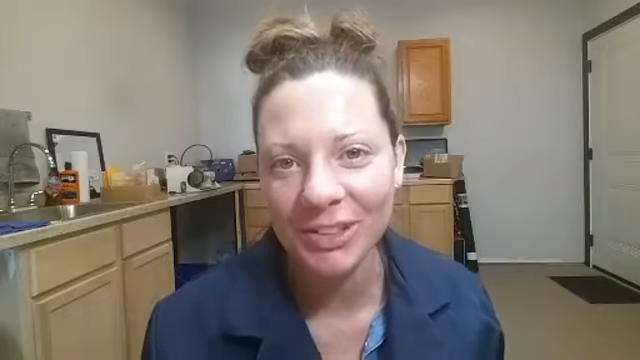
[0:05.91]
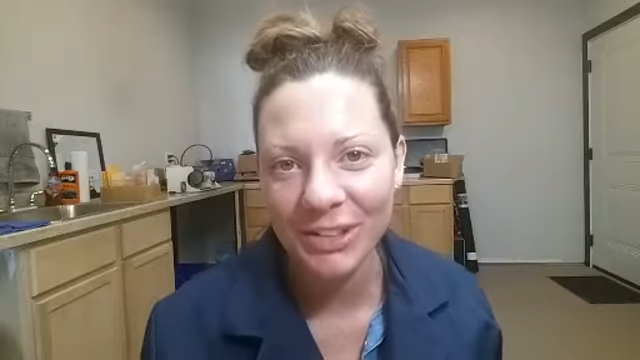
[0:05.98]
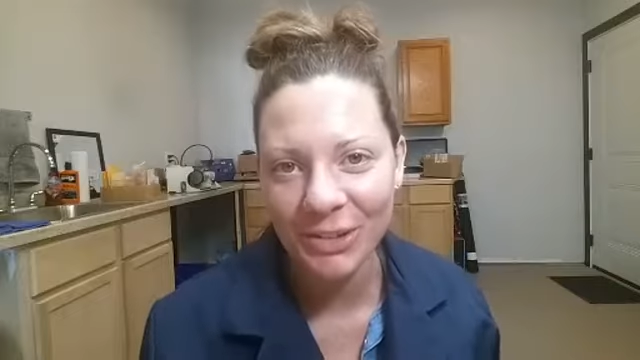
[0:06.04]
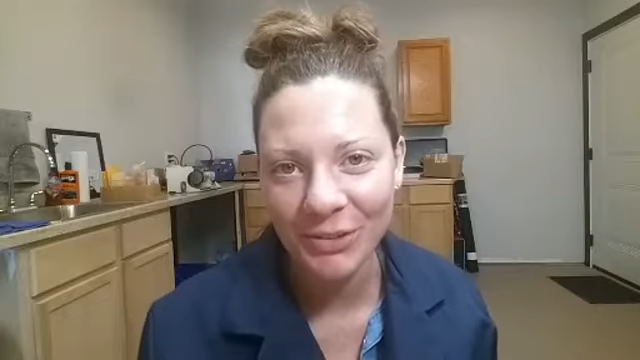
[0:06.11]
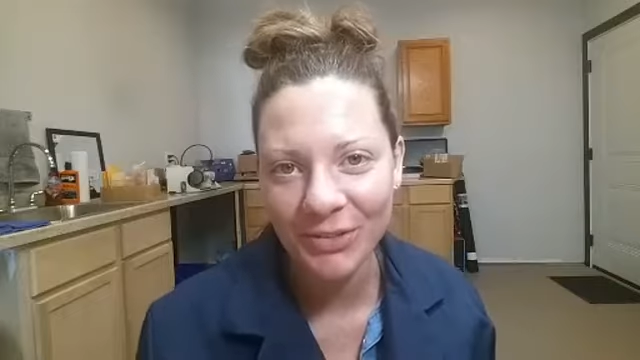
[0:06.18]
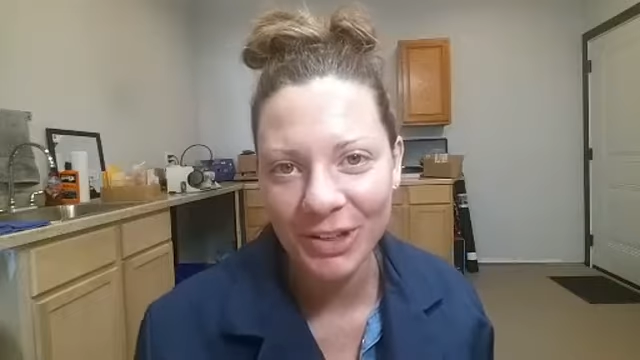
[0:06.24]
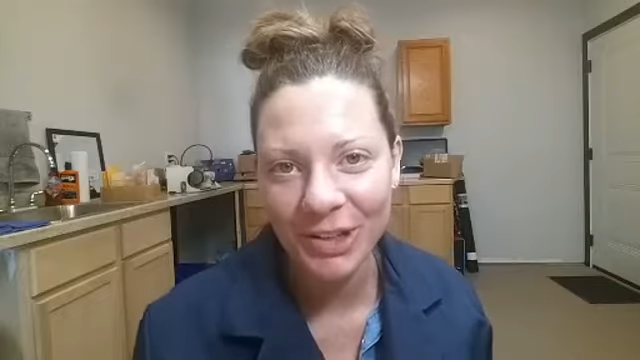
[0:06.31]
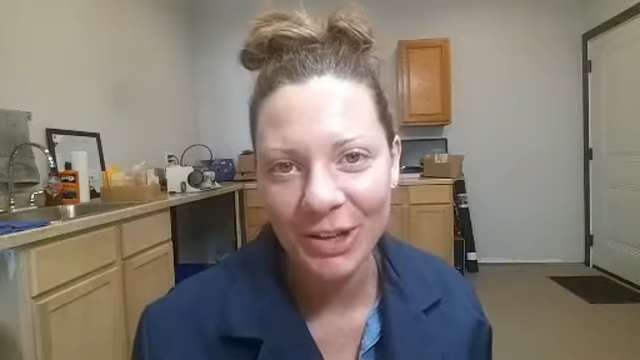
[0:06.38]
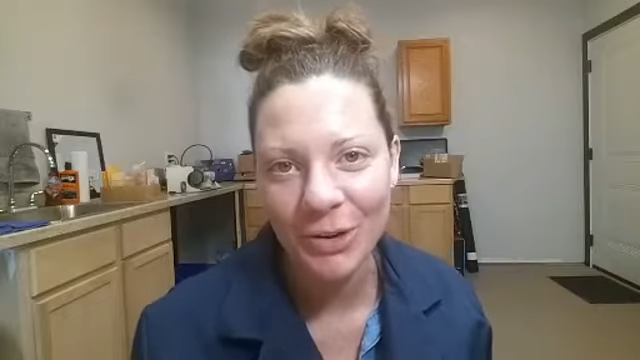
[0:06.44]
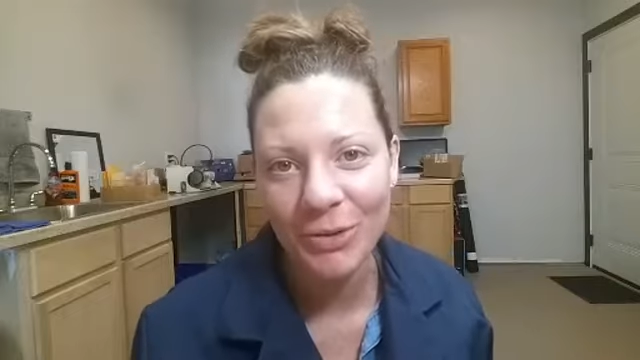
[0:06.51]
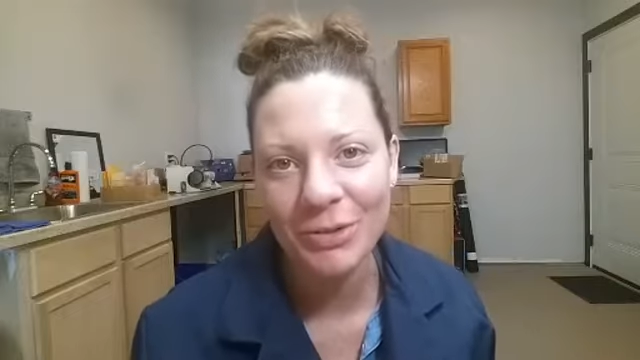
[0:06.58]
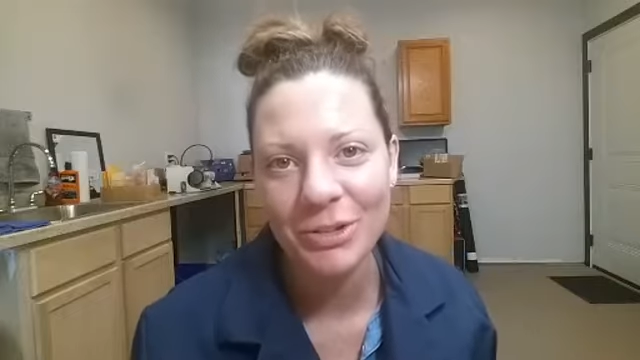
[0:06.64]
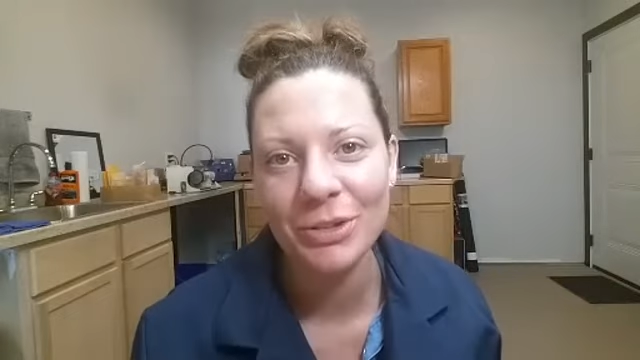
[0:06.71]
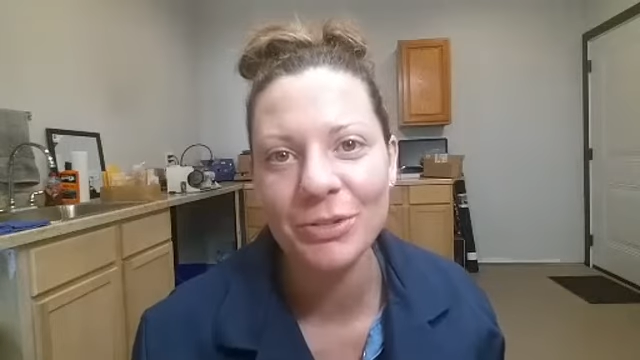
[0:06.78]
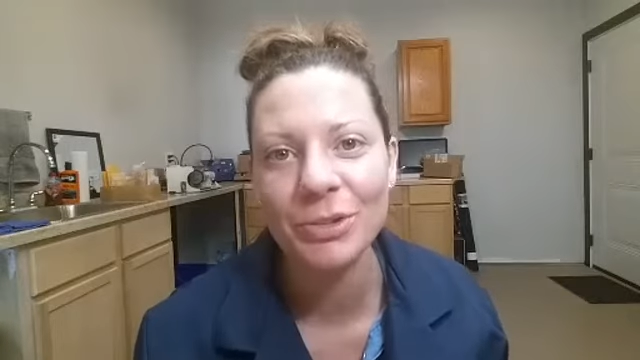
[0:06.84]
little video
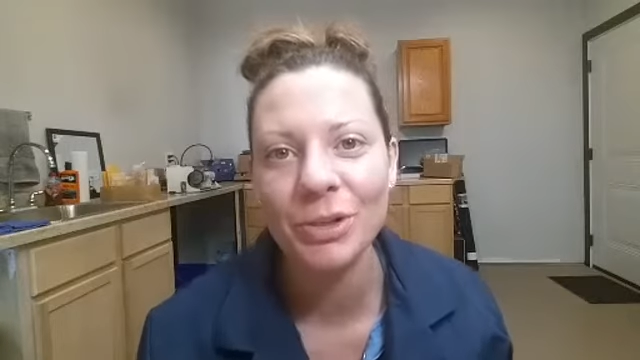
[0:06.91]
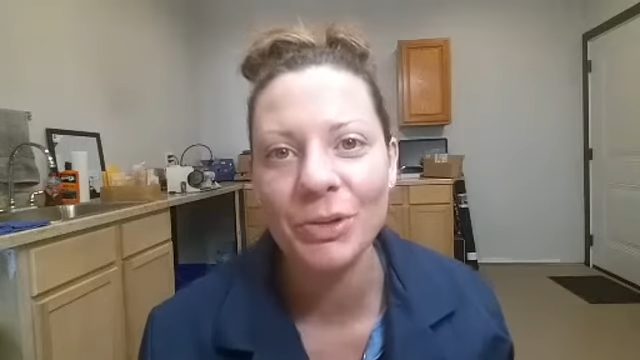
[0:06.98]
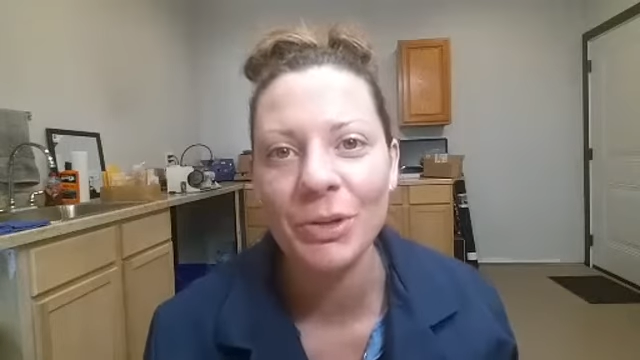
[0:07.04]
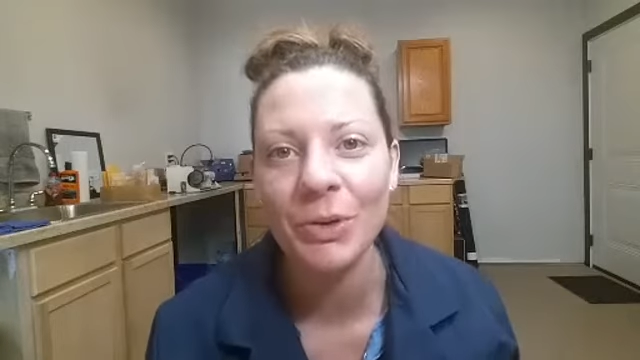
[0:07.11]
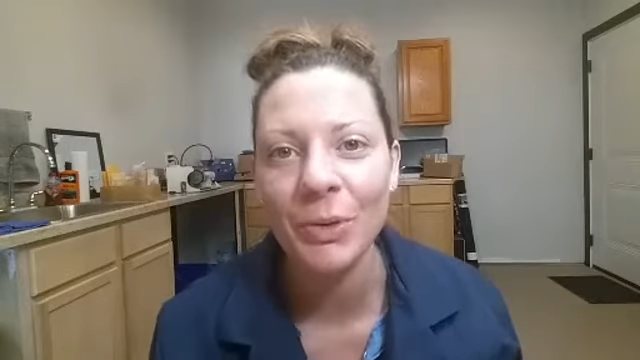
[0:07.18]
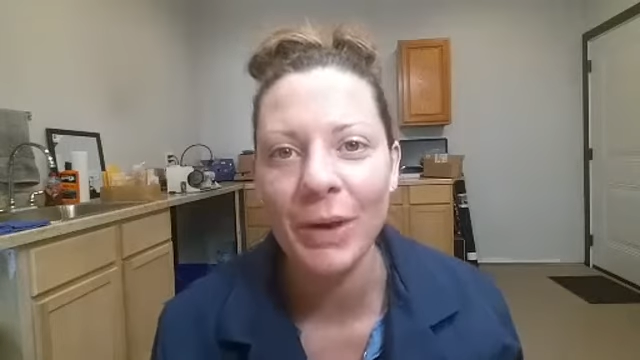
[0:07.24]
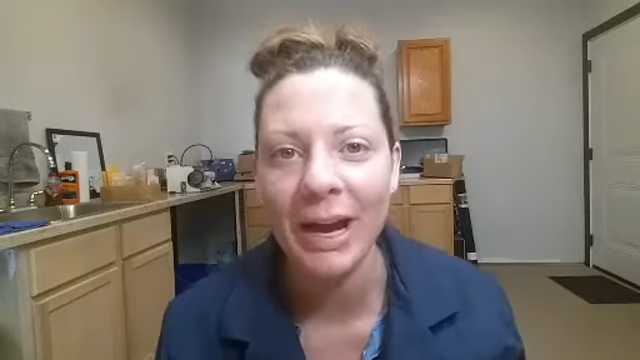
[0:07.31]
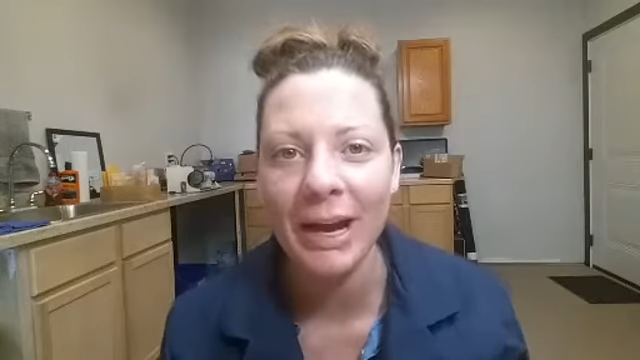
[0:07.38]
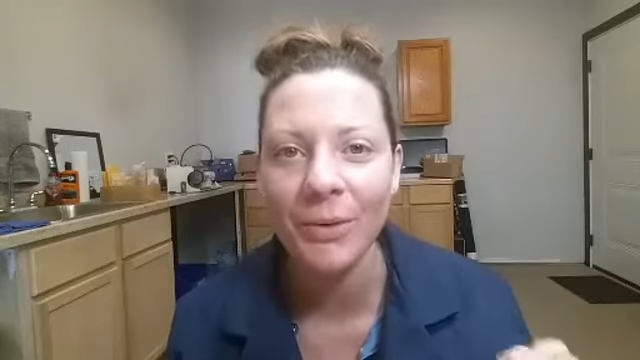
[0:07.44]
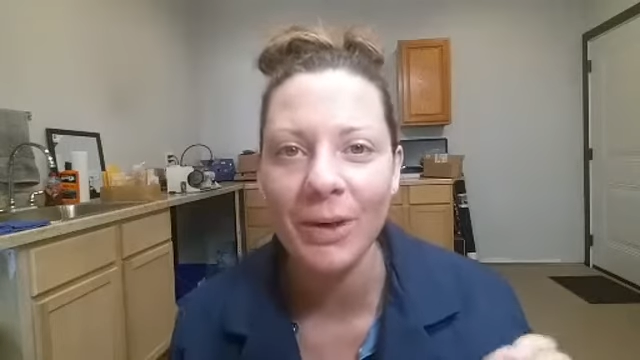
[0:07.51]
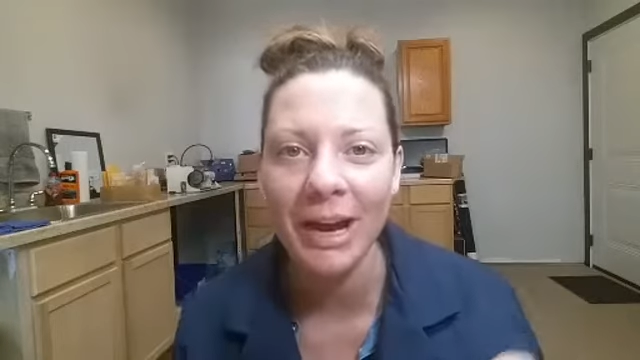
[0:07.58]
to show you how